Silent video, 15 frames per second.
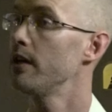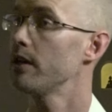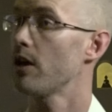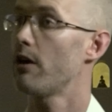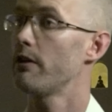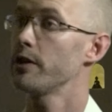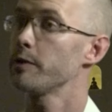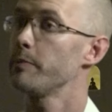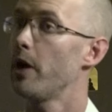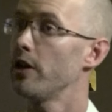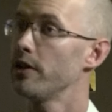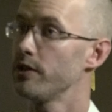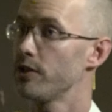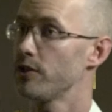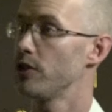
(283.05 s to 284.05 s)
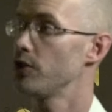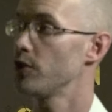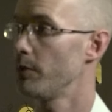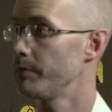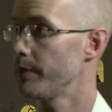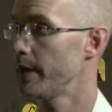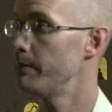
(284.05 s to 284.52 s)
corresponds to
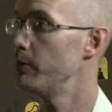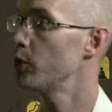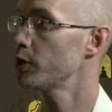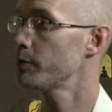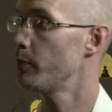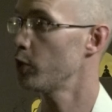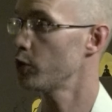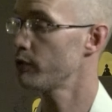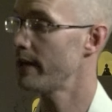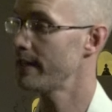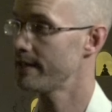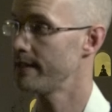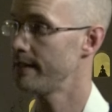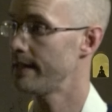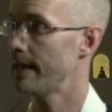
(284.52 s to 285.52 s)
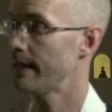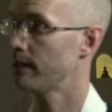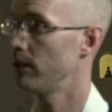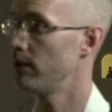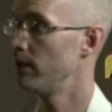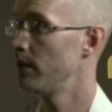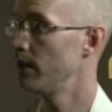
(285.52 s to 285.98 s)
something much more
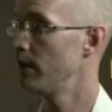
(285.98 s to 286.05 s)
transcendental,